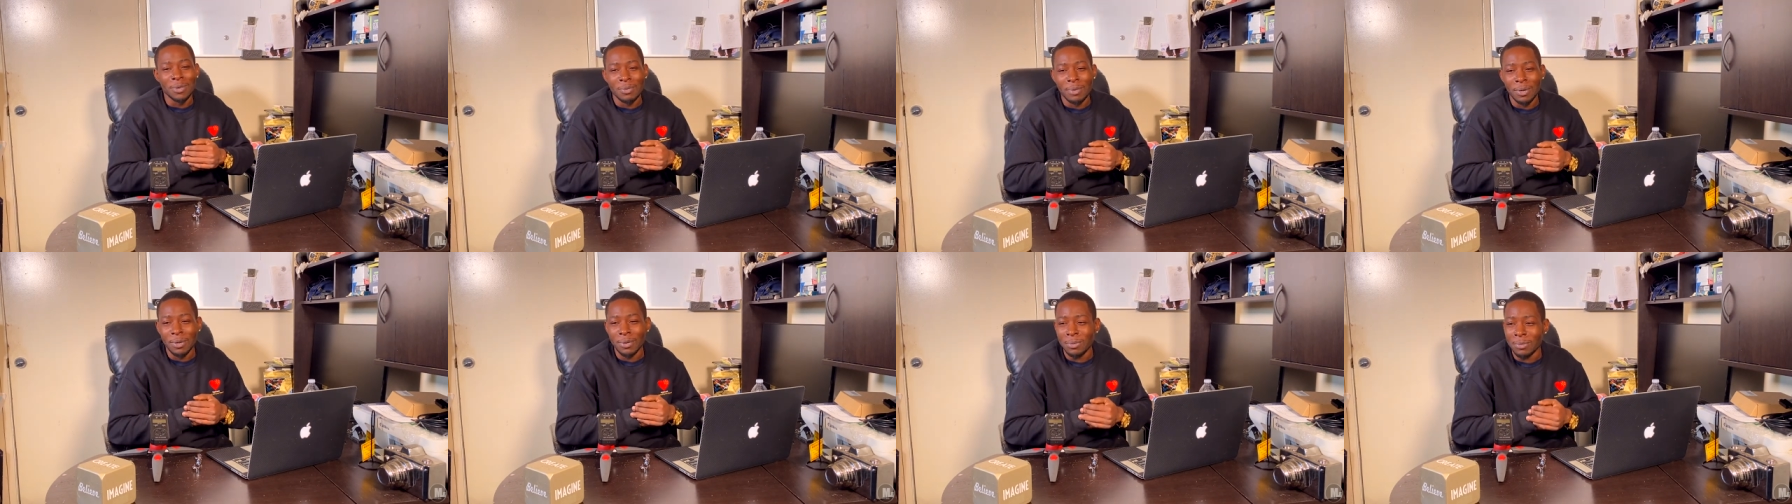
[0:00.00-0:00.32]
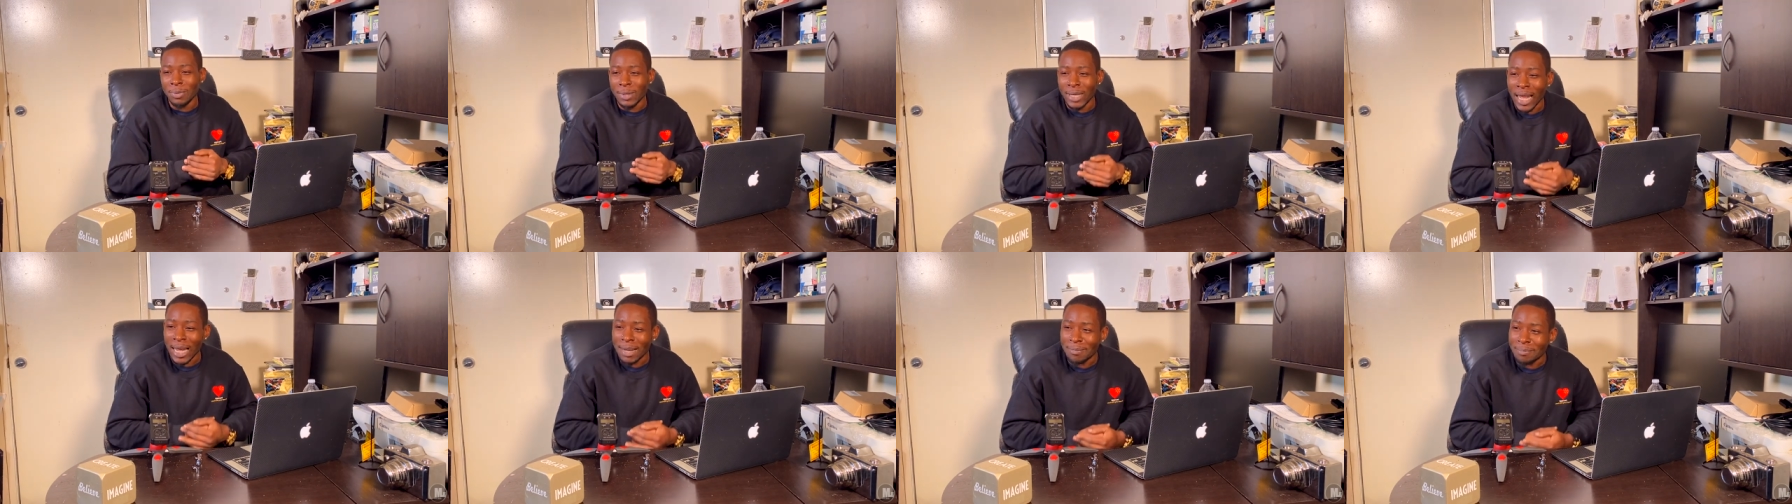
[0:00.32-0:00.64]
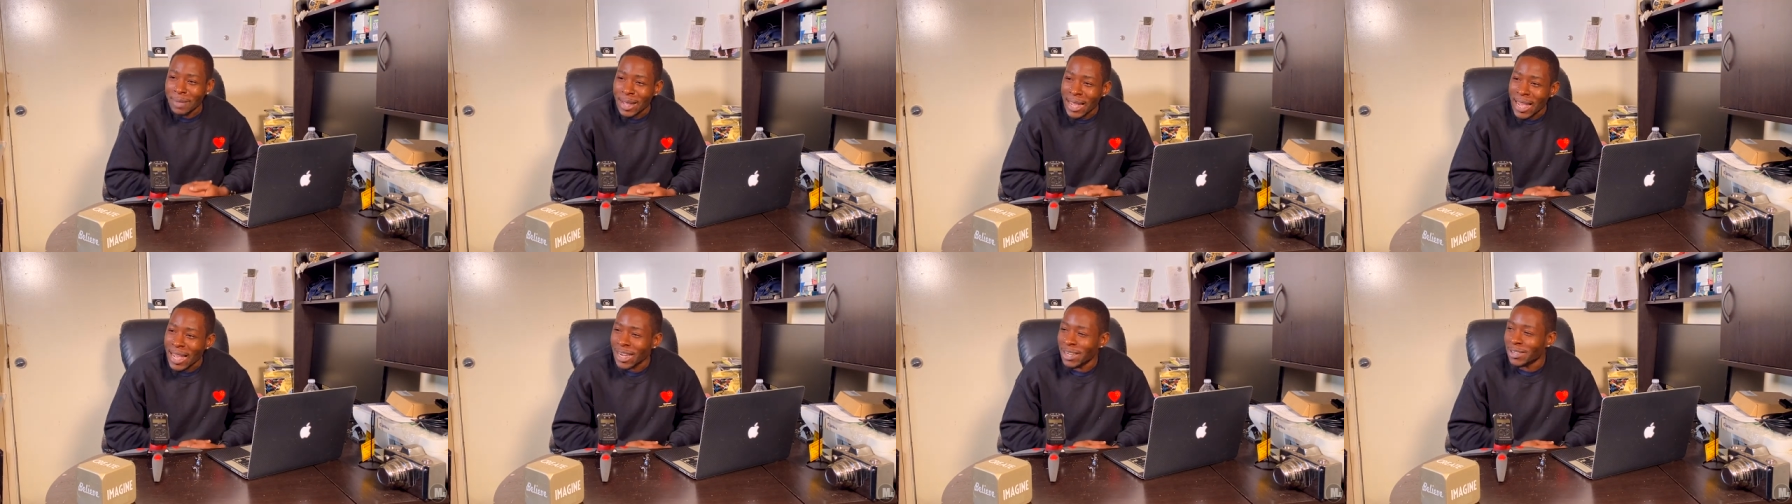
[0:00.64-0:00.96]
People be like,
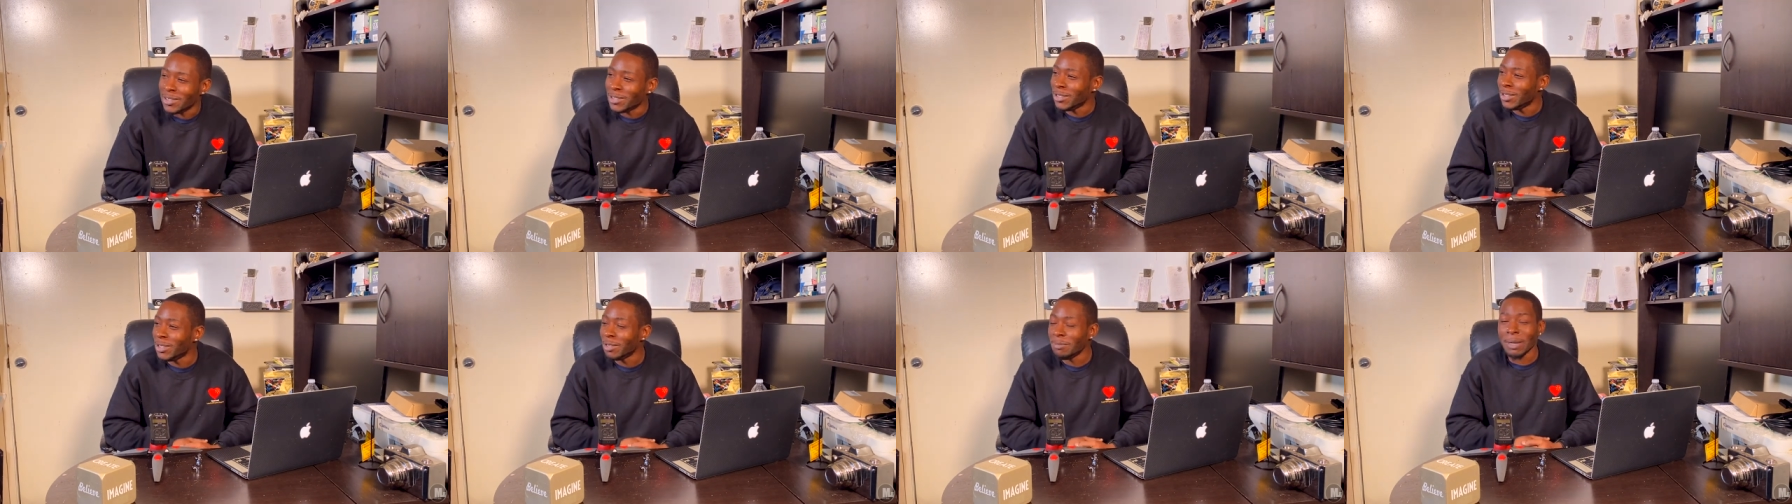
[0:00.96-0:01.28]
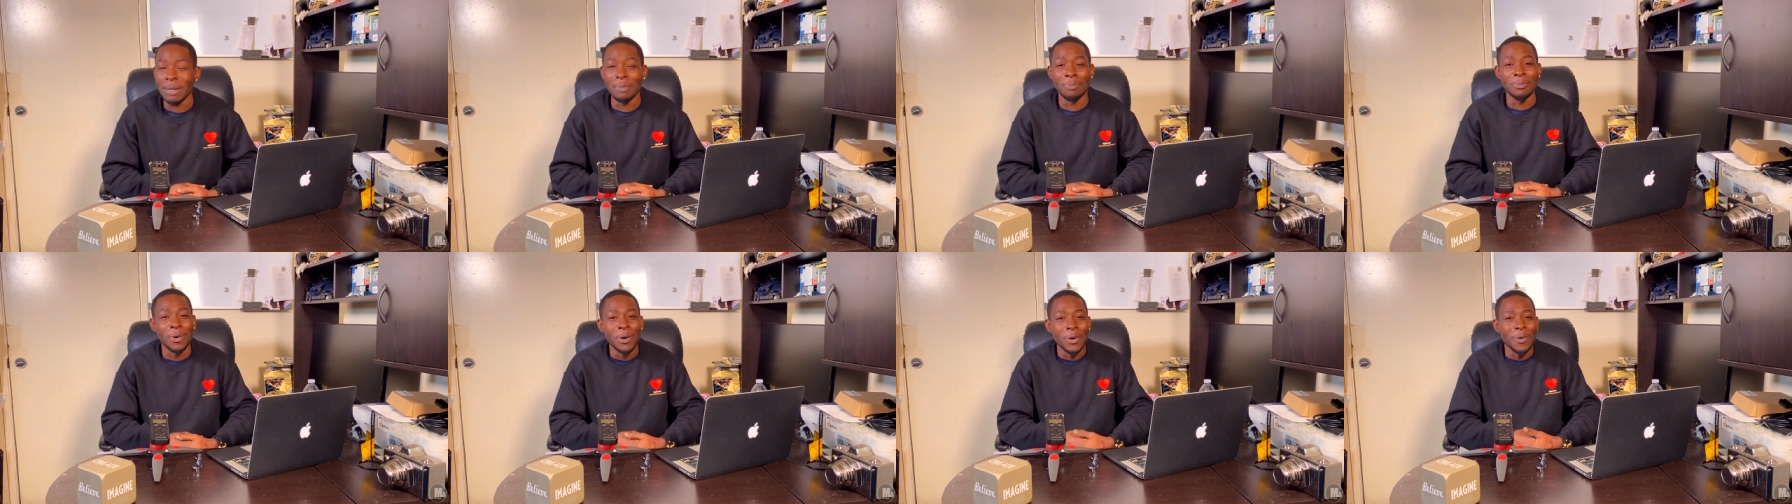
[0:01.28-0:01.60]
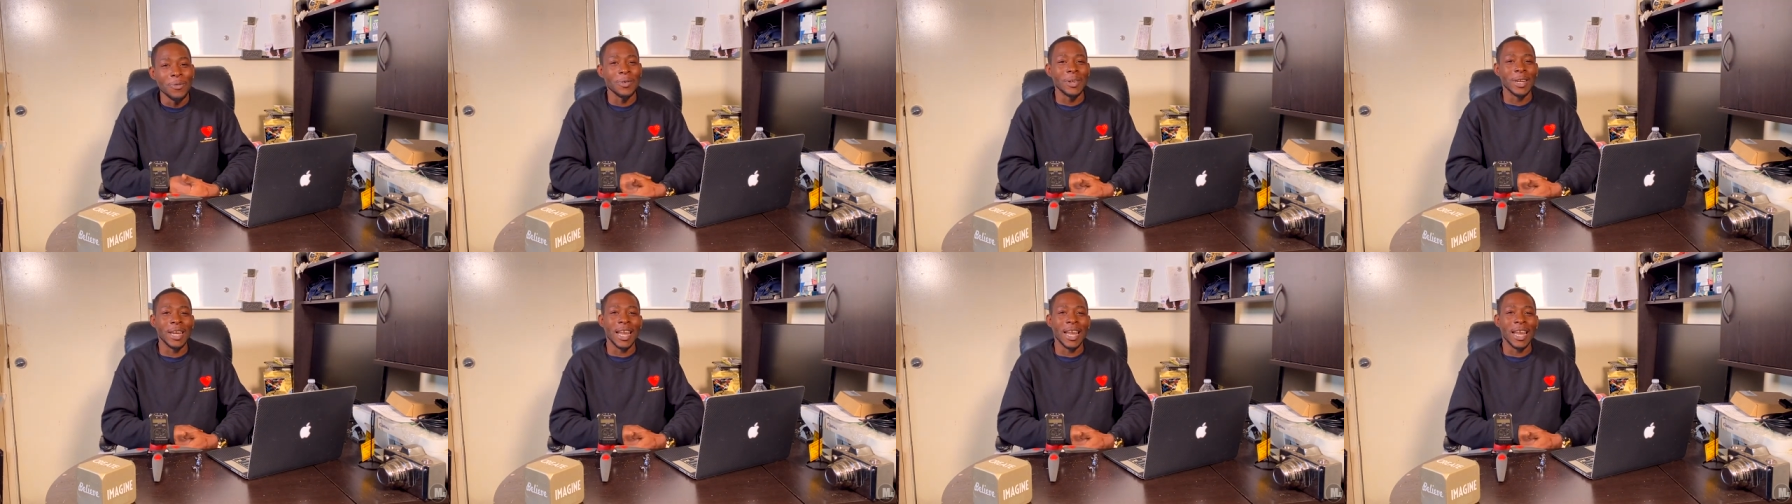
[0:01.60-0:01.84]
man, dude, you be moving.